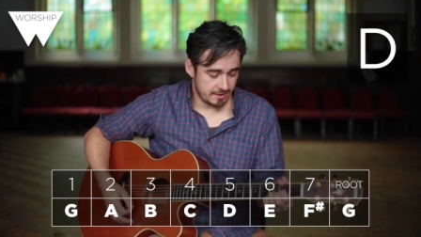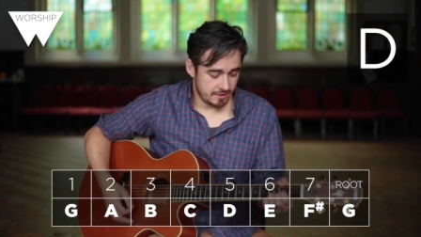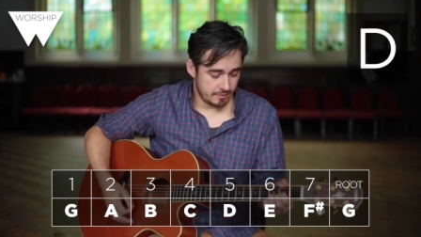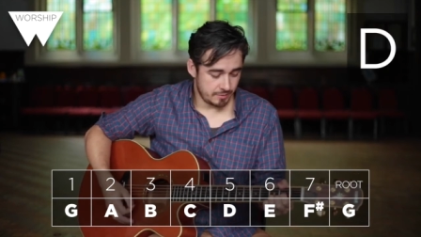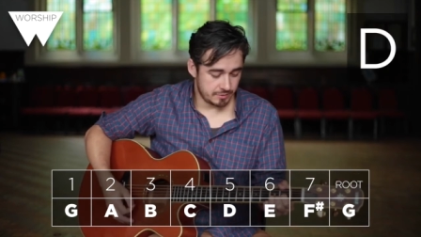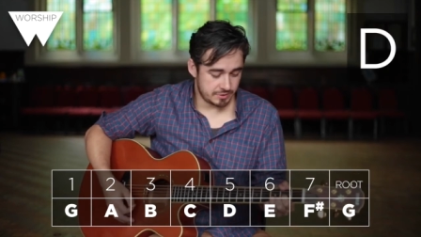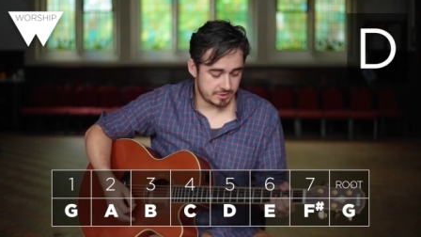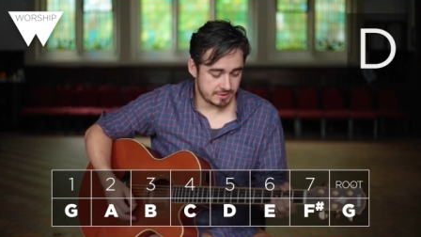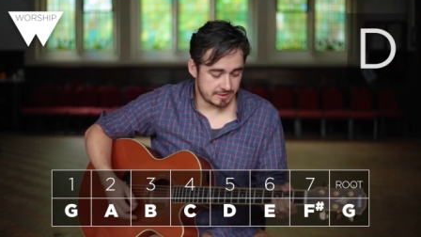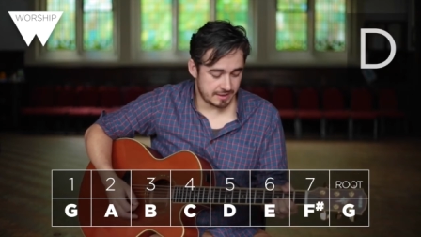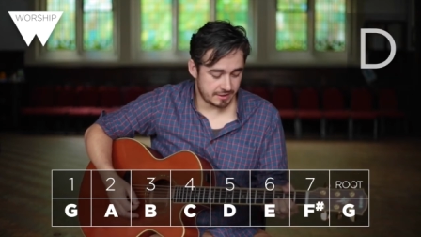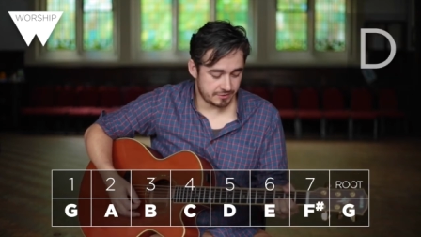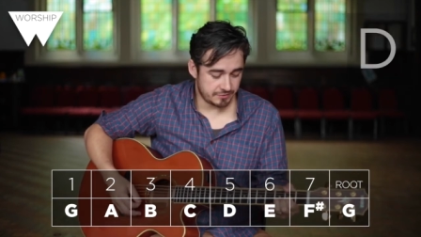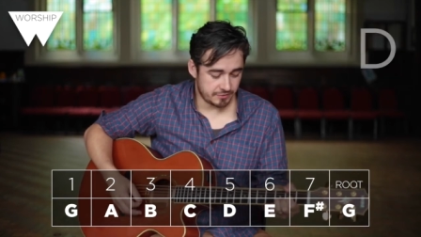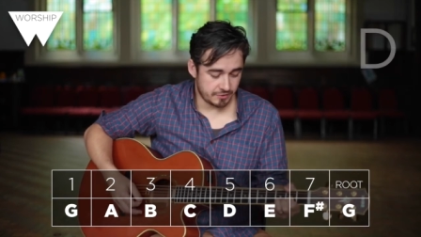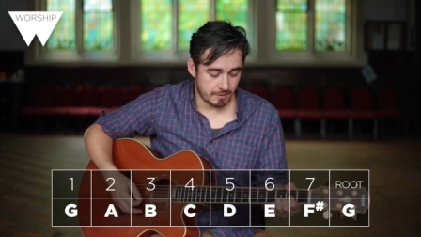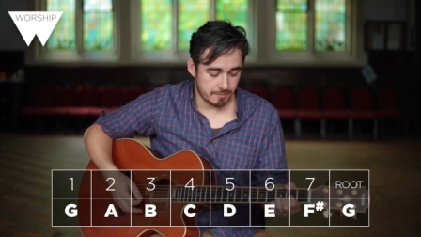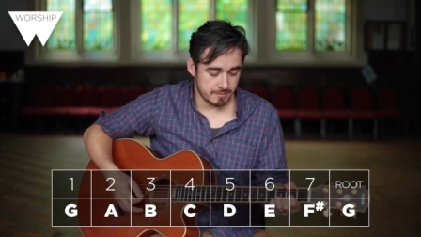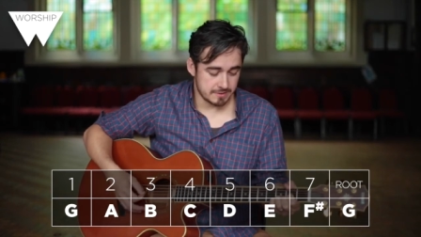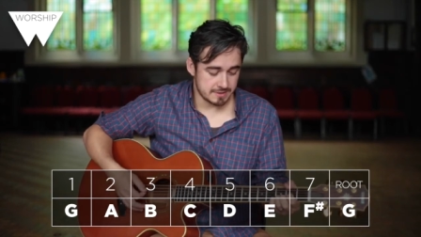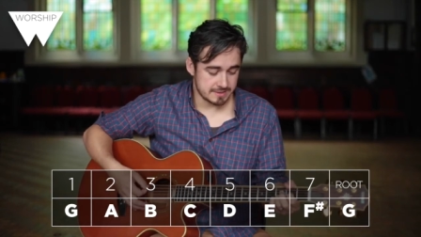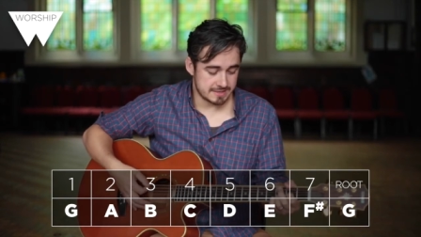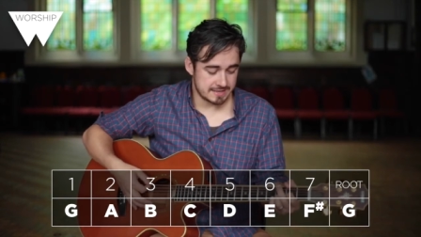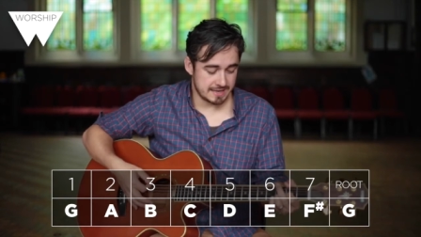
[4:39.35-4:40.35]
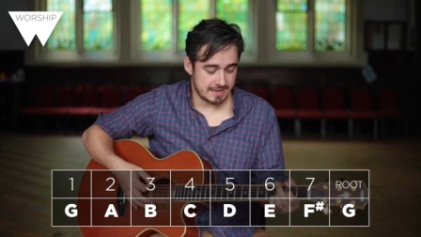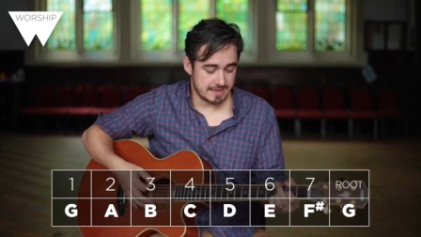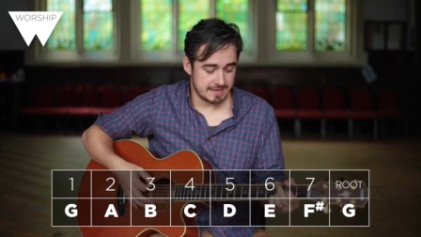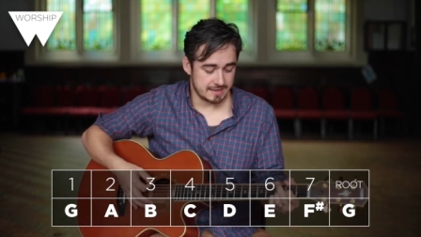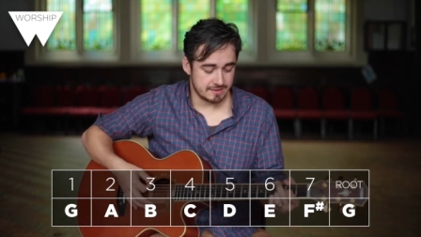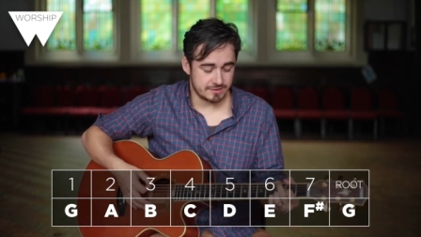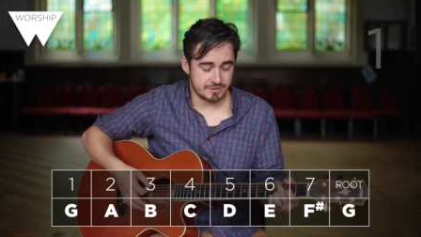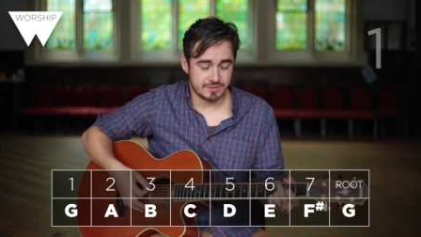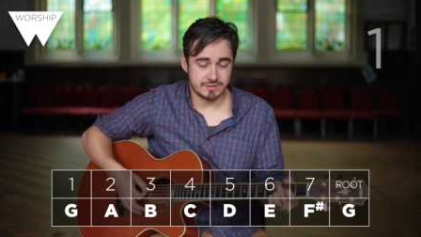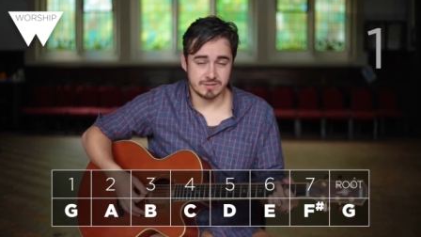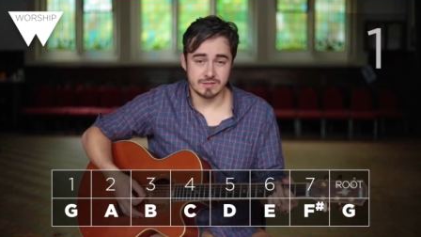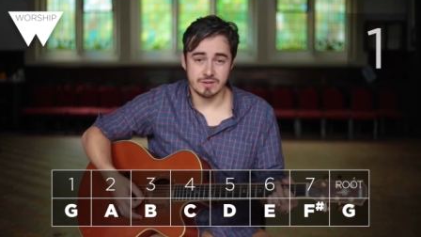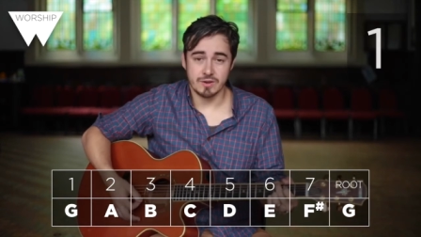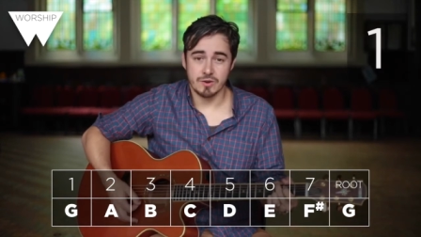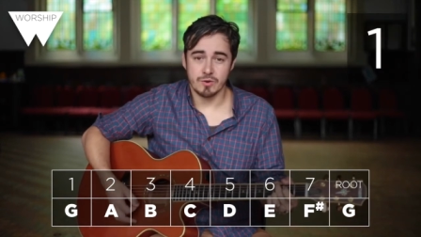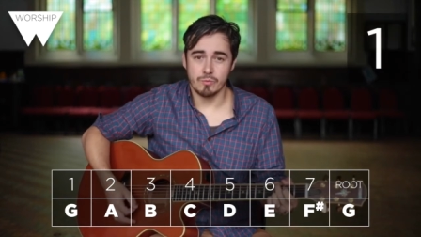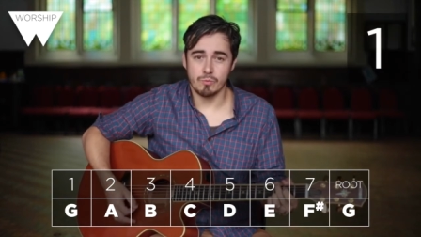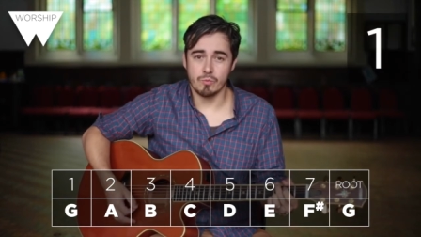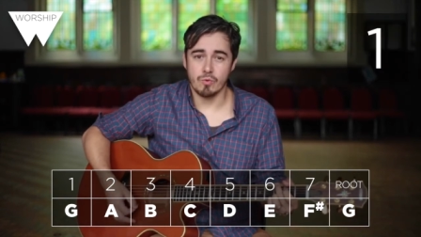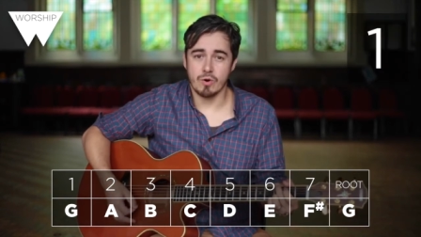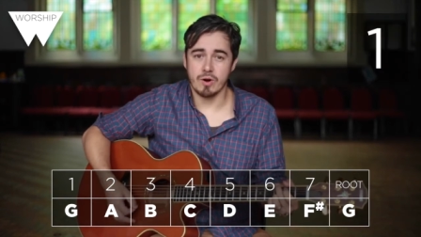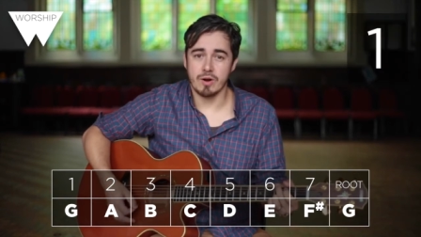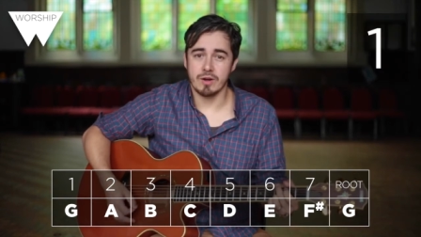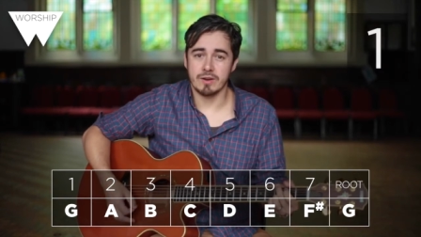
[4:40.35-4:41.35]
which in Nashville Numbers is
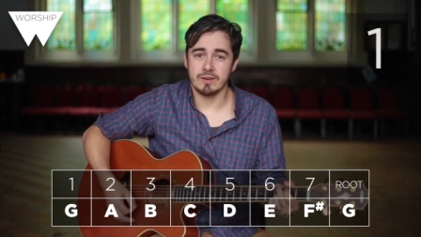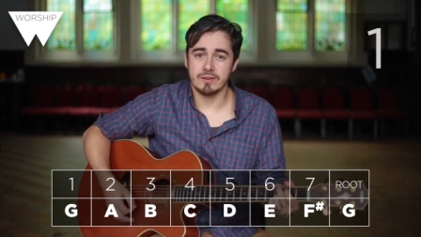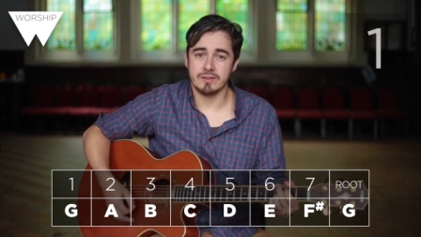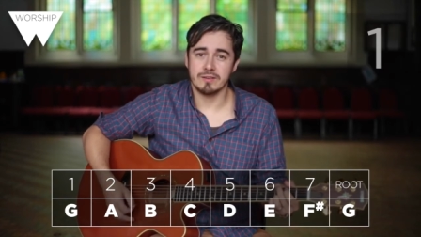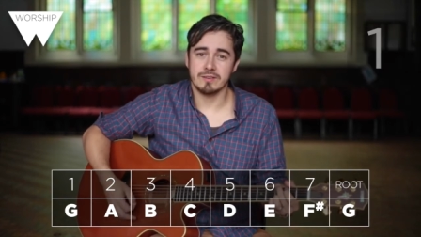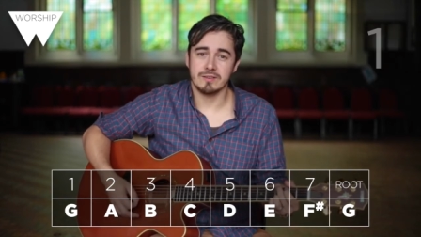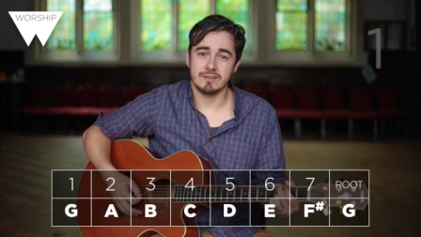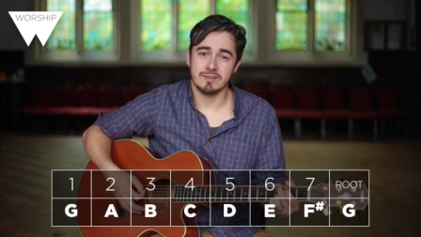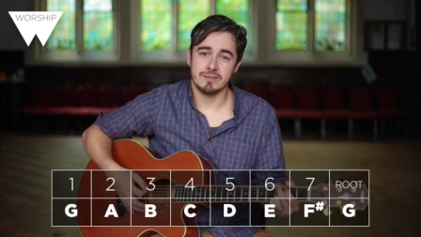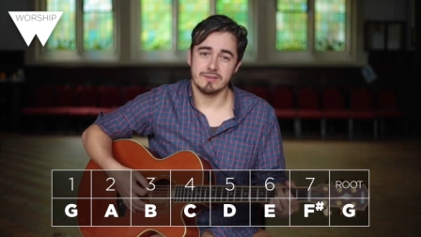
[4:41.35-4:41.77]
1,